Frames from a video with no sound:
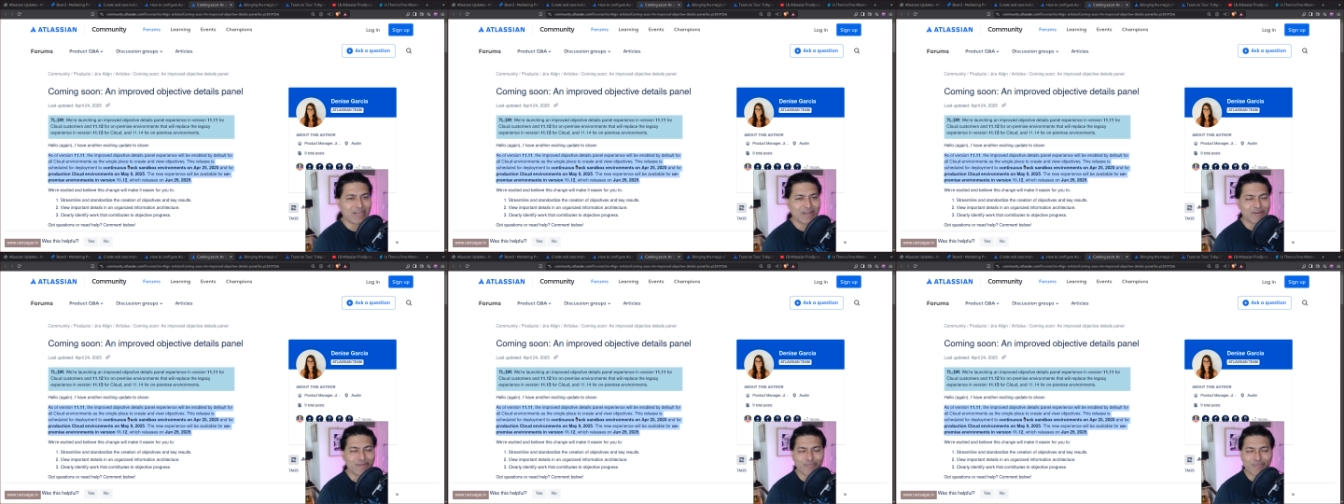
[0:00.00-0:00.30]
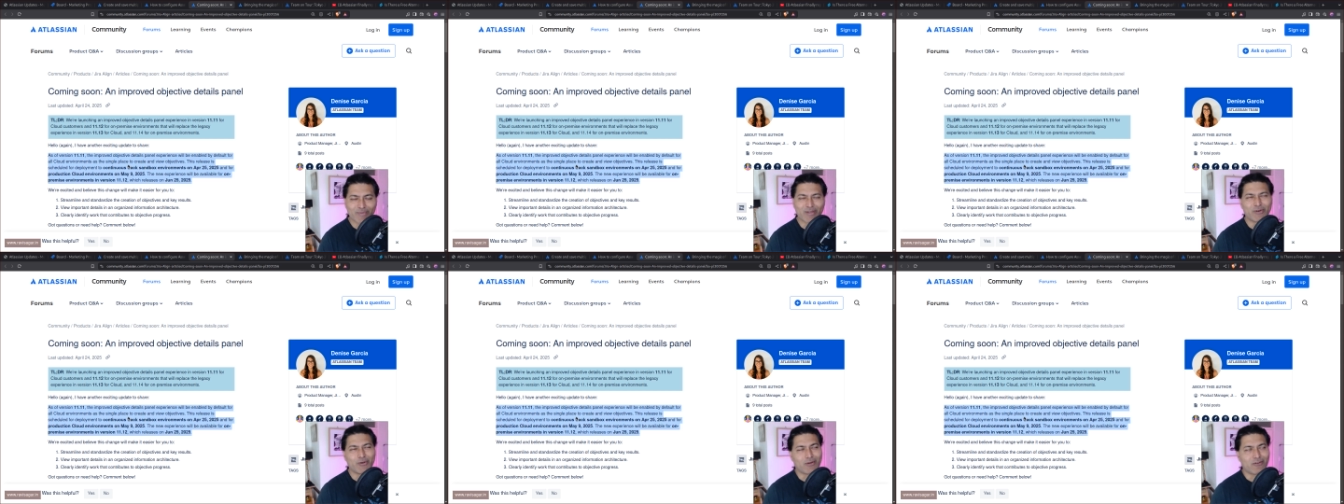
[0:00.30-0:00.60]
I
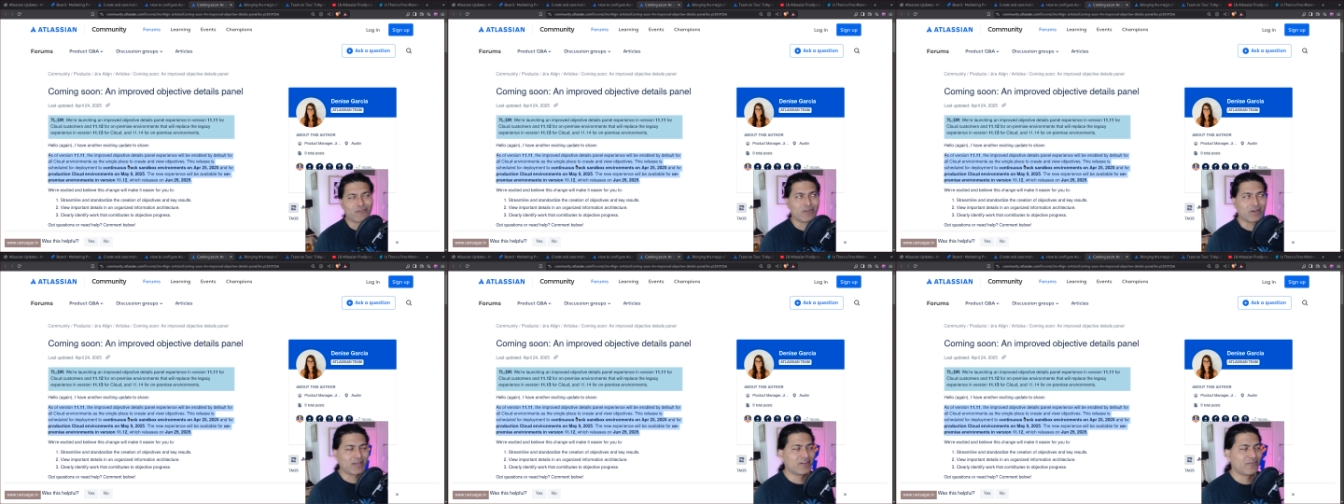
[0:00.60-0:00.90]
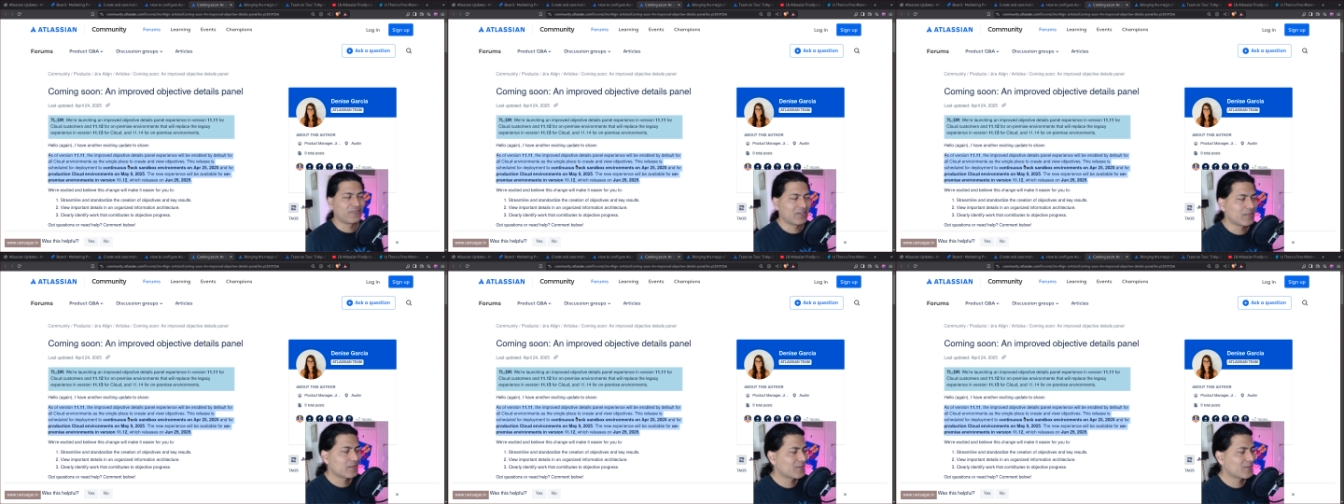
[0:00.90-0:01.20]
mean,
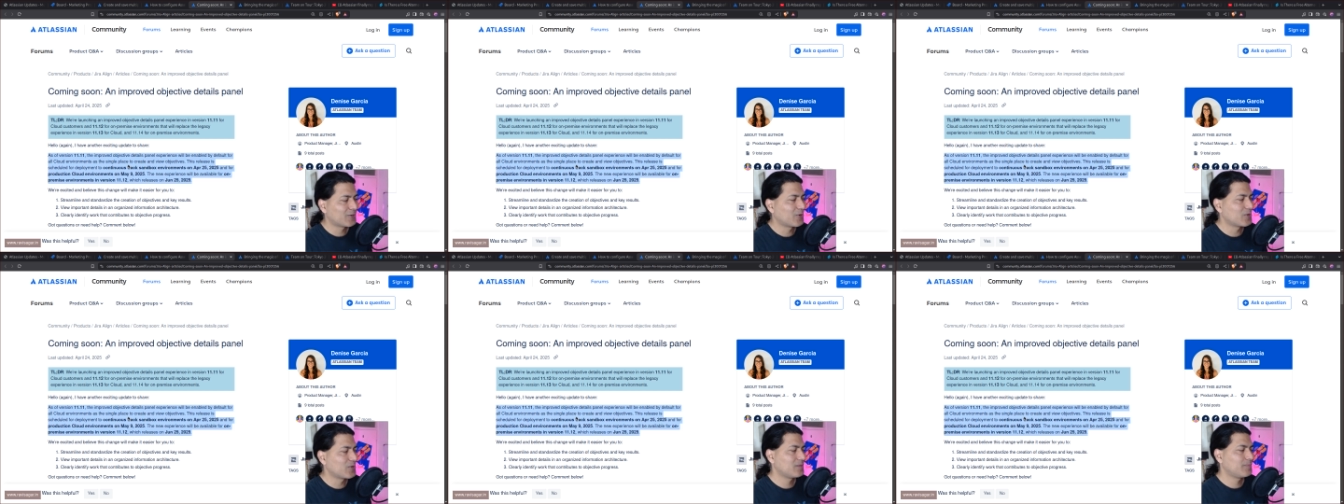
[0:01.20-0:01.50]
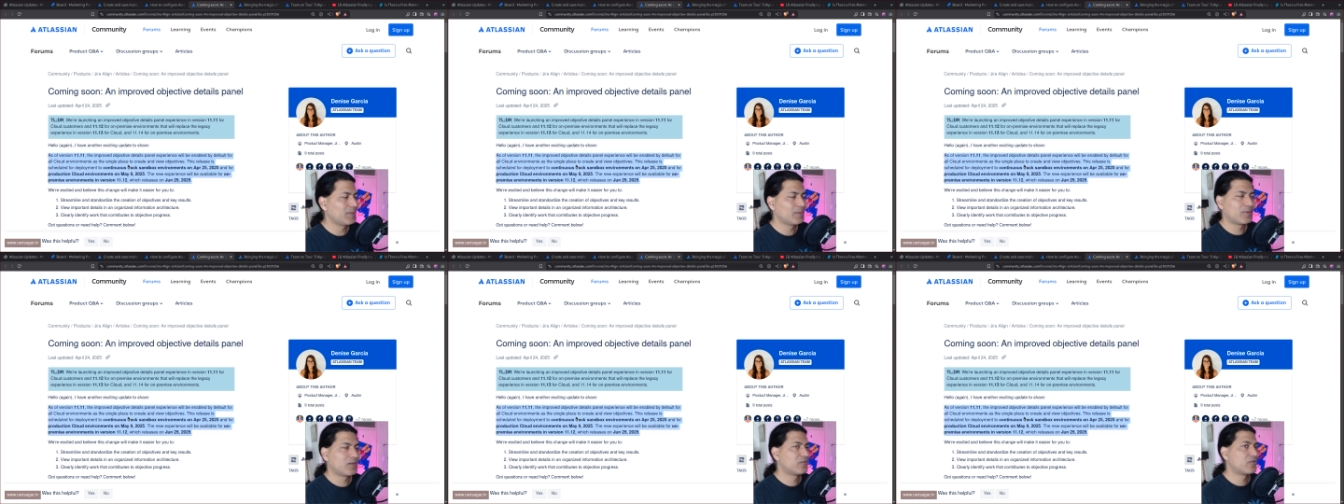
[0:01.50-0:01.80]
when I say
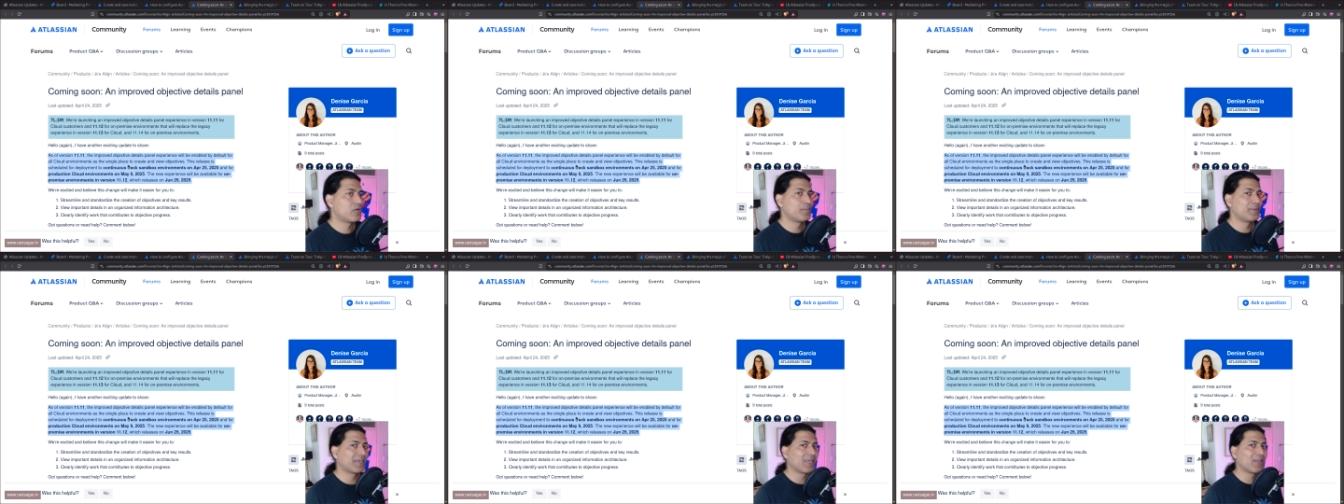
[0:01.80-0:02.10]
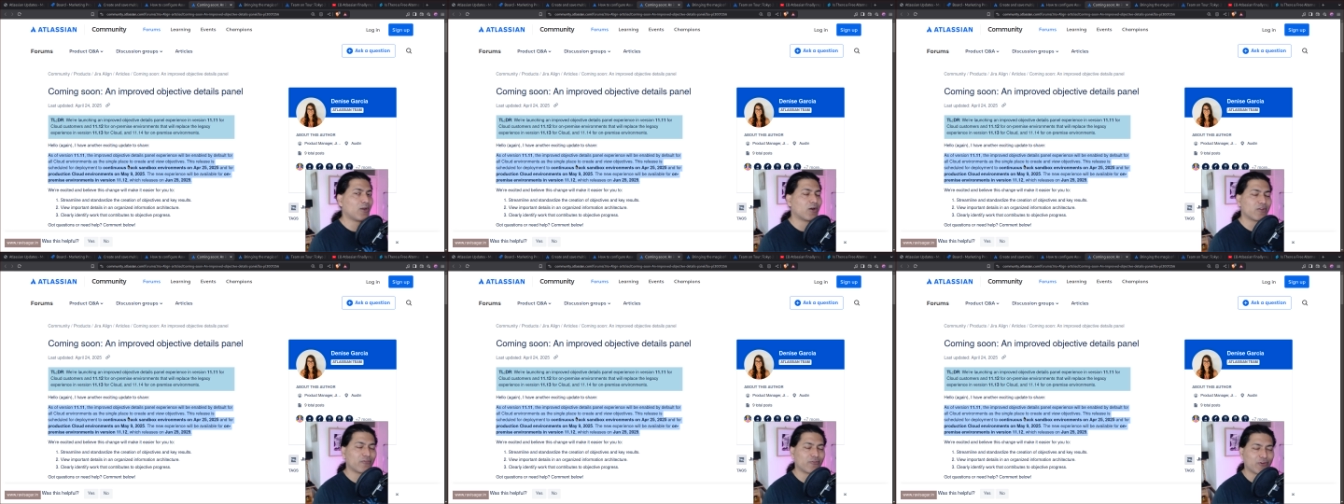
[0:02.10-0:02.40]
noisy, people were
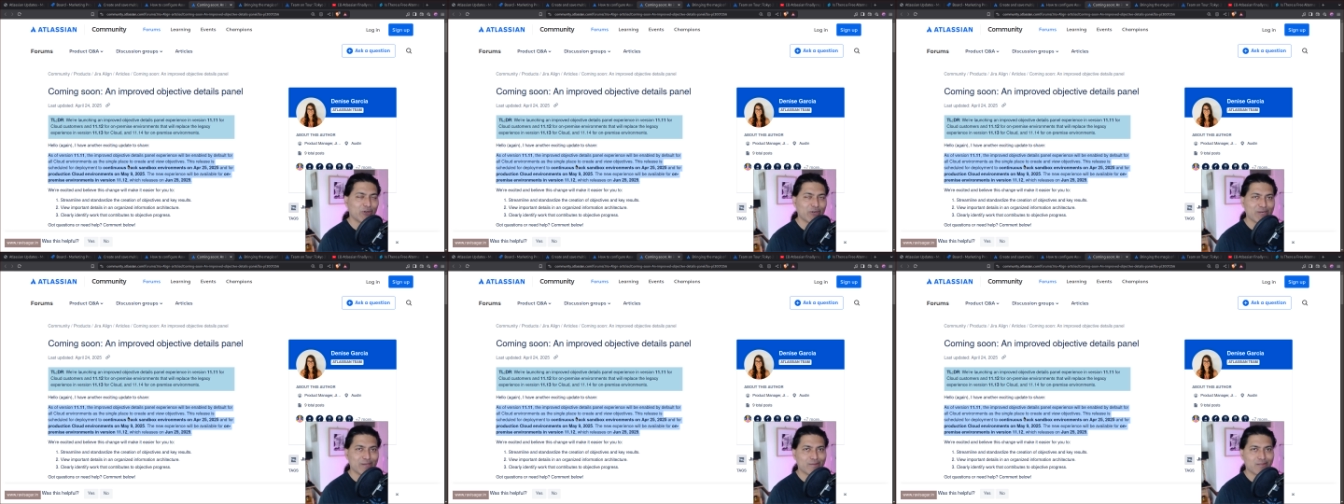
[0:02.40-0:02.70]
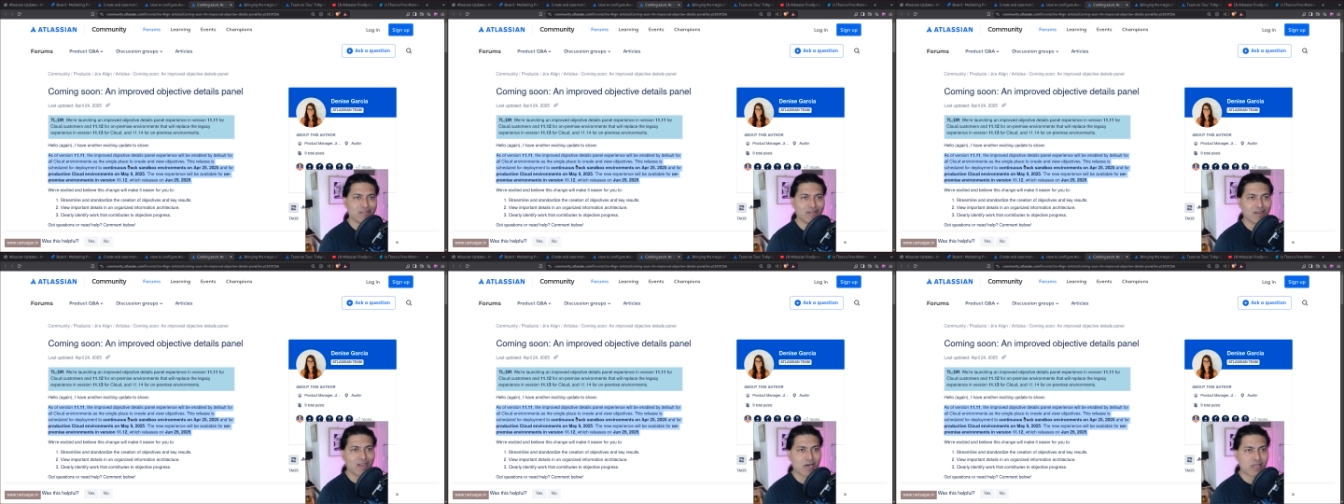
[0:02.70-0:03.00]
making a lot of
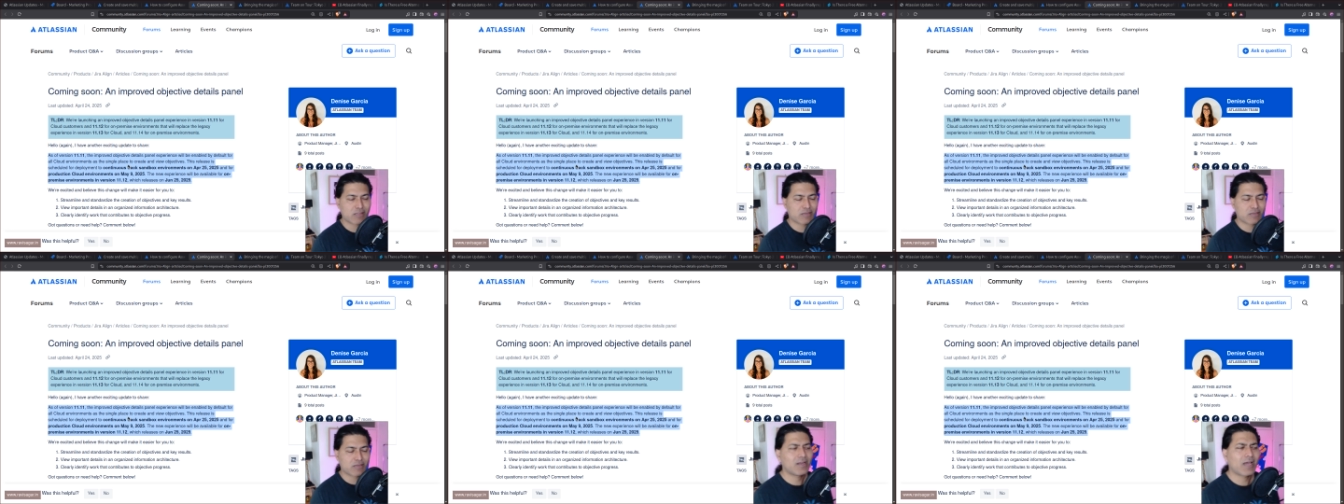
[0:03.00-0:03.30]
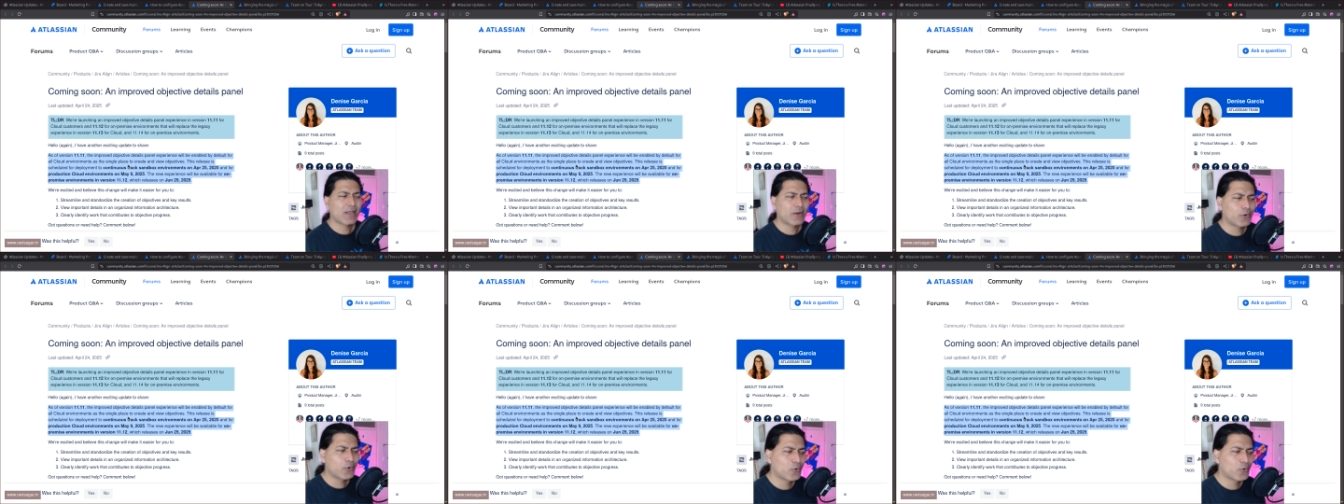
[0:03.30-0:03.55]
noise last year.